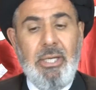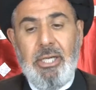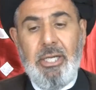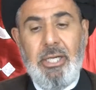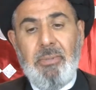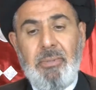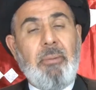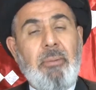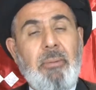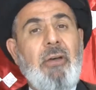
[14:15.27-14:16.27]
It means the
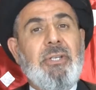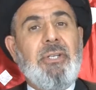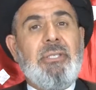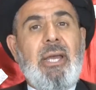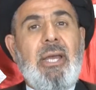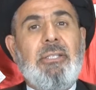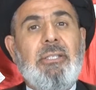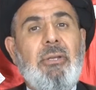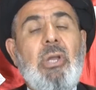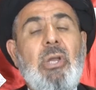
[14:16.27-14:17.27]
Prophet said,
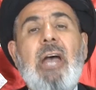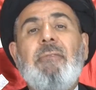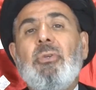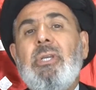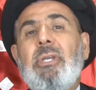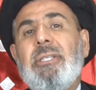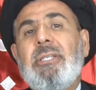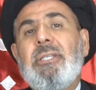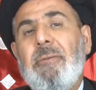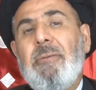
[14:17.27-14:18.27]
you have to listen